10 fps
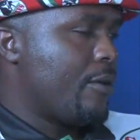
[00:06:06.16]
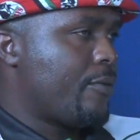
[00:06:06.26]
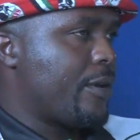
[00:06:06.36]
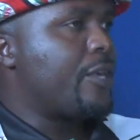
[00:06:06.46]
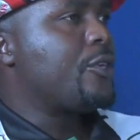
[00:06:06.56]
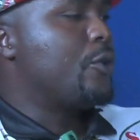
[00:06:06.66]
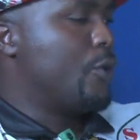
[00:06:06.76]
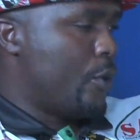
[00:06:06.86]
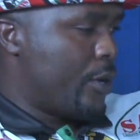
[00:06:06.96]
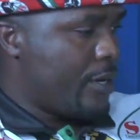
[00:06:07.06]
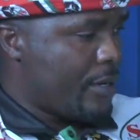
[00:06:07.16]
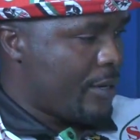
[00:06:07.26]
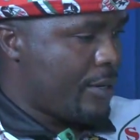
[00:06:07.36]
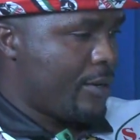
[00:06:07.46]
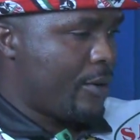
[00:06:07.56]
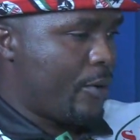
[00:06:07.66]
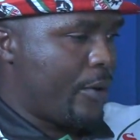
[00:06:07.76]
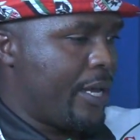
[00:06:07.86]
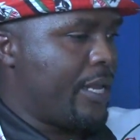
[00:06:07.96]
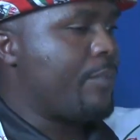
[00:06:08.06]
a union
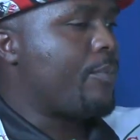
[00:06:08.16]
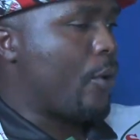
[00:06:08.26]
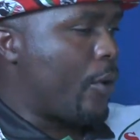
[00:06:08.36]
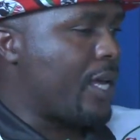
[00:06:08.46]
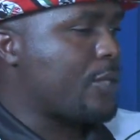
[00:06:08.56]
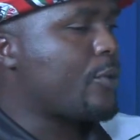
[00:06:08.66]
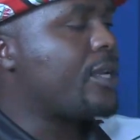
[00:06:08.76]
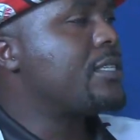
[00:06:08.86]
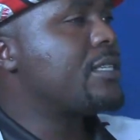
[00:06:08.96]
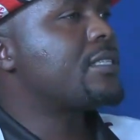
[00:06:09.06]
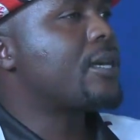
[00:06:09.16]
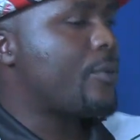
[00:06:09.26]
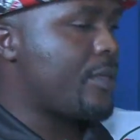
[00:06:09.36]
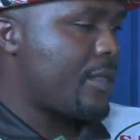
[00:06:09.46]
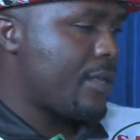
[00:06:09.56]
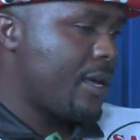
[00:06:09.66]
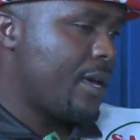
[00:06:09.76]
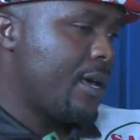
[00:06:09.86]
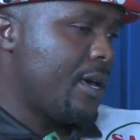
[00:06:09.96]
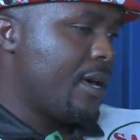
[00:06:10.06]
or an employer to register with
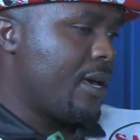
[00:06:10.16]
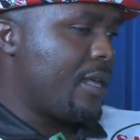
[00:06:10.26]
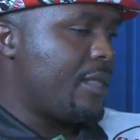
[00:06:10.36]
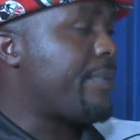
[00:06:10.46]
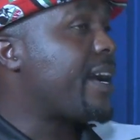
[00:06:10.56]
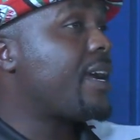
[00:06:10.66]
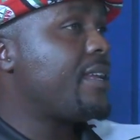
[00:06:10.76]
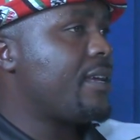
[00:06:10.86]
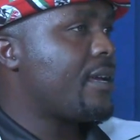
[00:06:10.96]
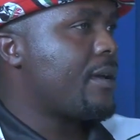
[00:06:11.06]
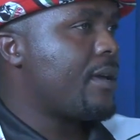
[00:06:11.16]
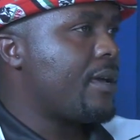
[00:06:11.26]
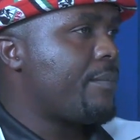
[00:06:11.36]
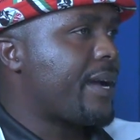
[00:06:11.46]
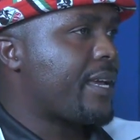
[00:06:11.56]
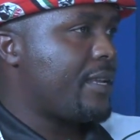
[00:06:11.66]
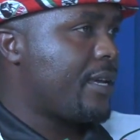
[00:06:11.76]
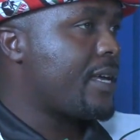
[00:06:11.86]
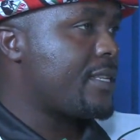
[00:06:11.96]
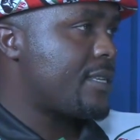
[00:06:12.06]
the bargaining
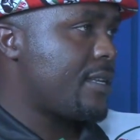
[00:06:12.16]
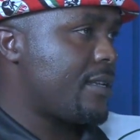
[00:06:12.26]
council?